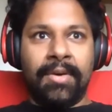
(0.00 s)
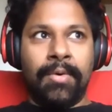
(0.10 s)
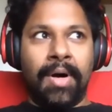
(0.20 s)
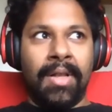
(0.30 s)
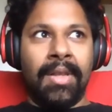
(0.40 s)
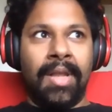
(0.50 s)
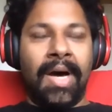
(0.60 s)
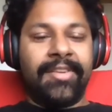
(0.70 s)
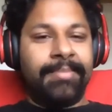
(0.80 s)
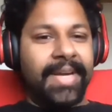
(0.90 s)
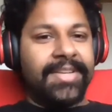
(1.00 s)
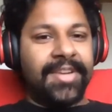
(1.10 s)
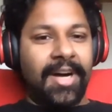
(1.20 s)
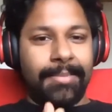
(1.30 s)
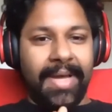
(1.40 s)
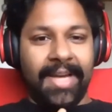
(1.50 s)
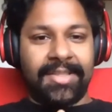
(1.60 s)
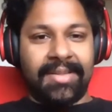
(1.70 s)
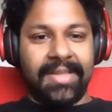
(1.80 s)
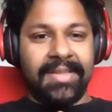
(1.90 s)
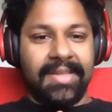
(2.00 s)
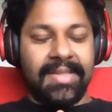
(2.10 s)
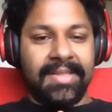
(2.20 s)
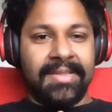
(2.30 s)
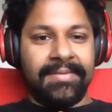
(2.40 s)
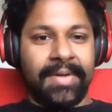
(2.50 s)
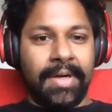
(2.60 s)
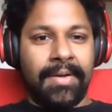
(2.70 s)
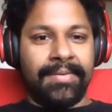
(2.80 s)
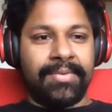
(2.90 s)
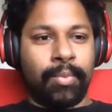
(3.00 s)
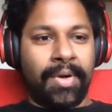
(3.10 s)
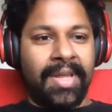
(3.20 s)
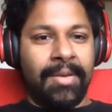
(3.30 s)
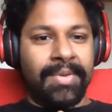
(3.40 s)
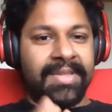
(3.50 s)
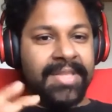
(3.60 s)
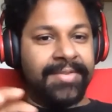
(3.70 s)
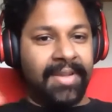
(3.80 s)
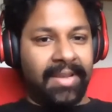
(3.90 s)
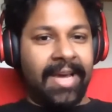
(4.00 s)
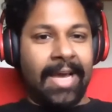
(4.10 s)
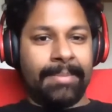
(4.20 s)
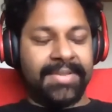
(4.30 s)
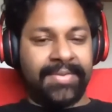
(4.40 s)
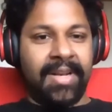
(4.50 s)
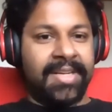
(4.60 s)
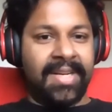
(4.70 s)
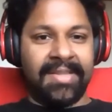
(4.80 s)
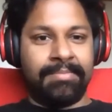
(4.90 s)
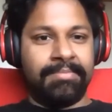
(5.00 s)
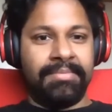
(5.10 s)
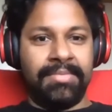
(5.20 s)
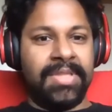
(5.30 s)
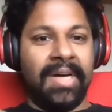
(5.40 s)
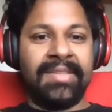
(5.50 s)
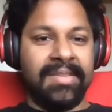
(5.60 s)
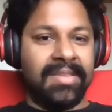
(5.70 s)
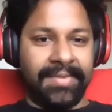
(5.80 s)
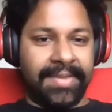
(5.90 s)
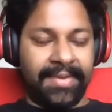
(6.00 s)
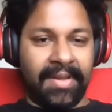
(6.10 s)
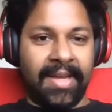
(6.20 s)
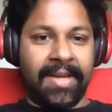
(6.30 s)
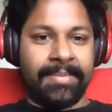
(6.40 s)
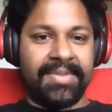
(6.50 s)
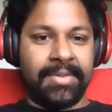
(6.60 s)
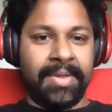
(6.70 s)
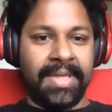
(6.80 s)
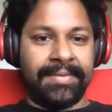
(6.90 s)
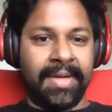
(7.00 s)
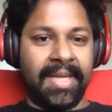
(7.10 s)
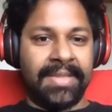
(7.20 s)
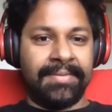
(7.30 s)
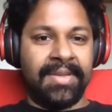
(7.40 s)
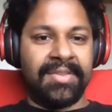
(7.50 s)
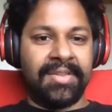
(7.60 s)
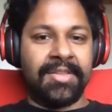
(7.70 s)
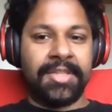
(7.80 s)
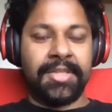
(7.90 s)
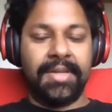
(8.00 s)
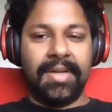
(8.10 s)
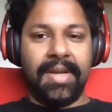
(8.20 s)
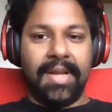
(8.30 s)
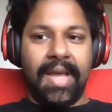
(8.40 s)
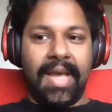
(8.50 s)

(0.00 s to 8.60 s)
So a lot of my job actually involves working with different labs. Fred Hutch has dozens of different labs doing different kinds of research.